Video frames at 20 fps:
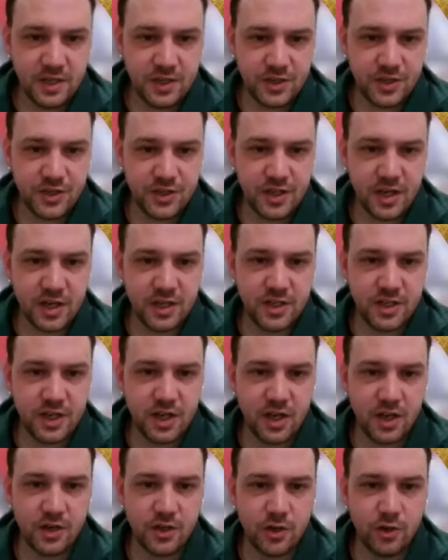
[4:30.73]
its
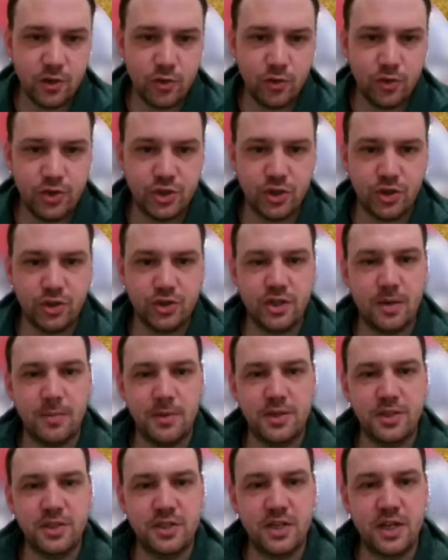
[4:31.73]
centre under Lord John
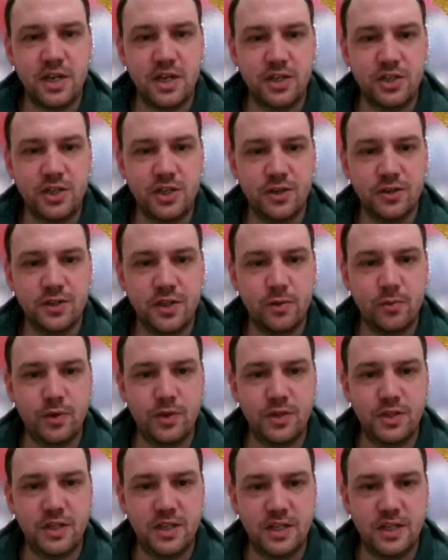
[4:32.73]
Drummond and Charles
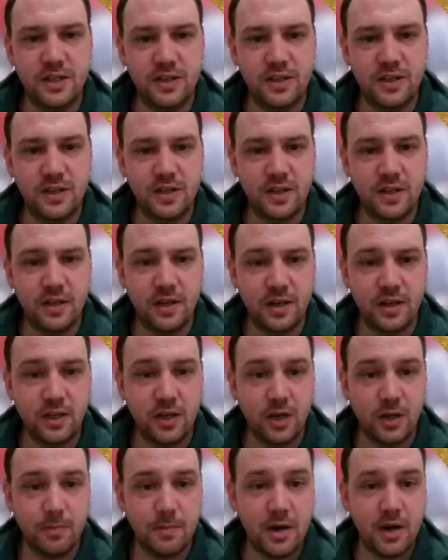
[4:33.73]
Edward in
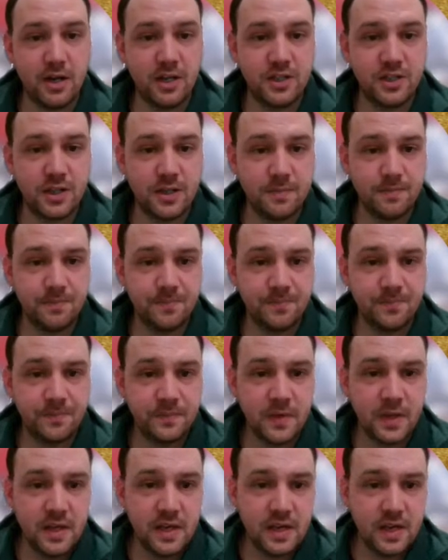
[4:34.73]
Kirk Merrington,
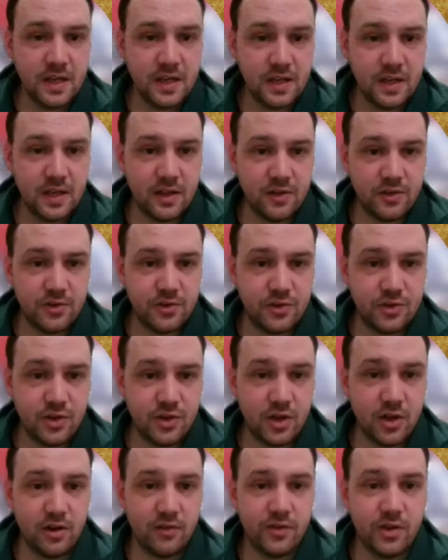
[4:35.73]
the
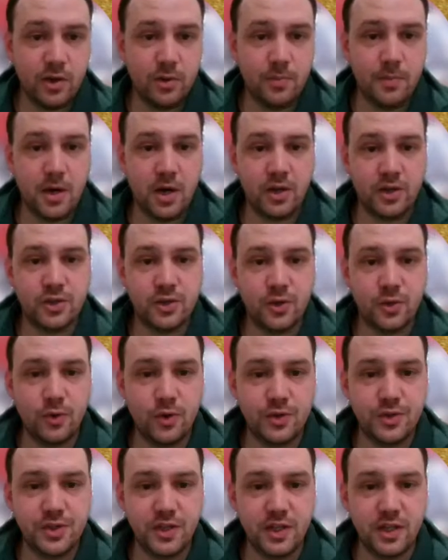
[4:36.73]
Earl of Kilmarnock's
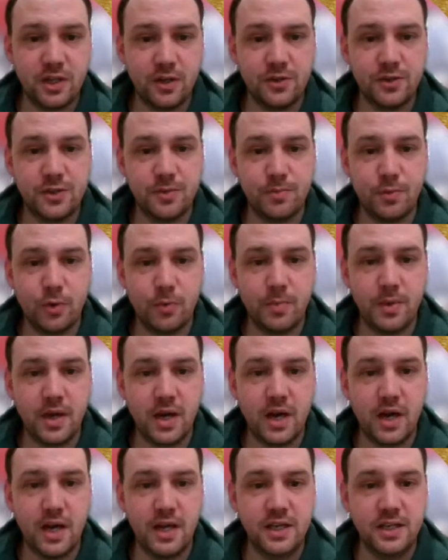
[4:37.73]
horse in close support
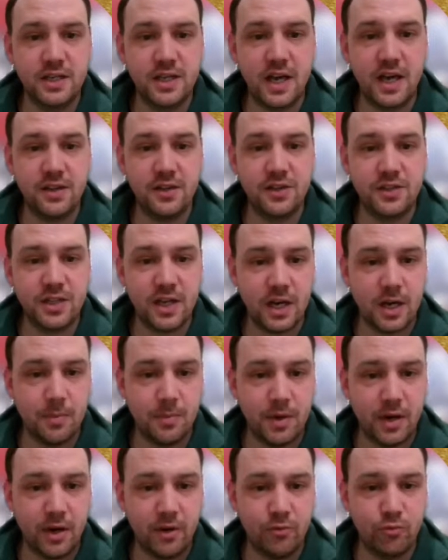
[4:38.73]
behind, and the
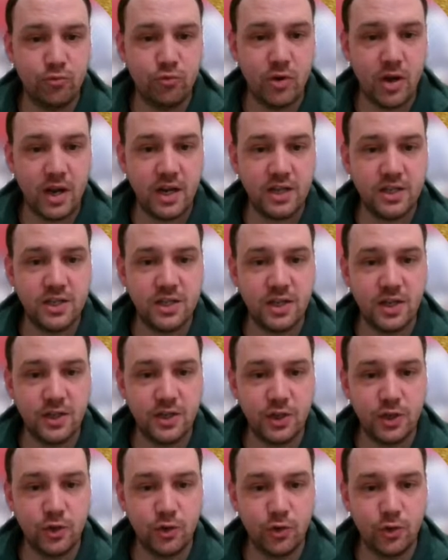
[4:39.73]
Jacobite right
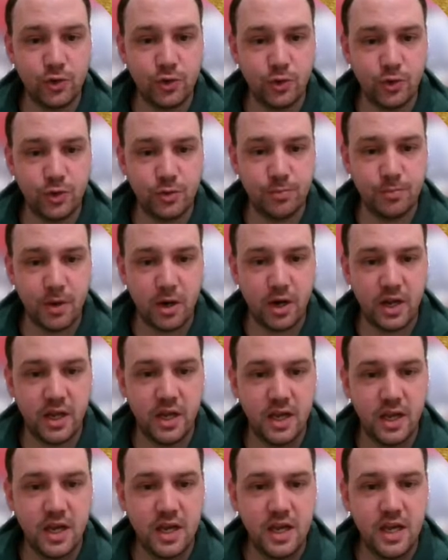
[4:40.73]
under Lord George
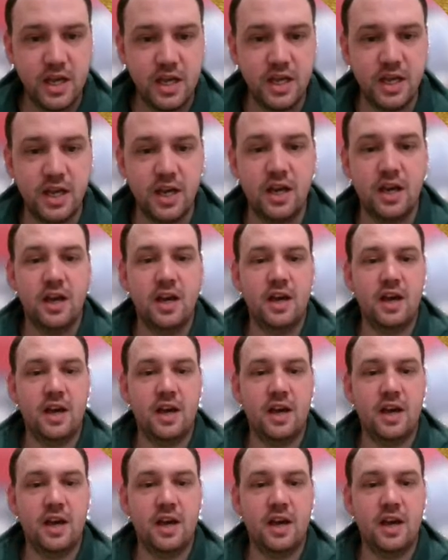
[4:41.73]
Murray here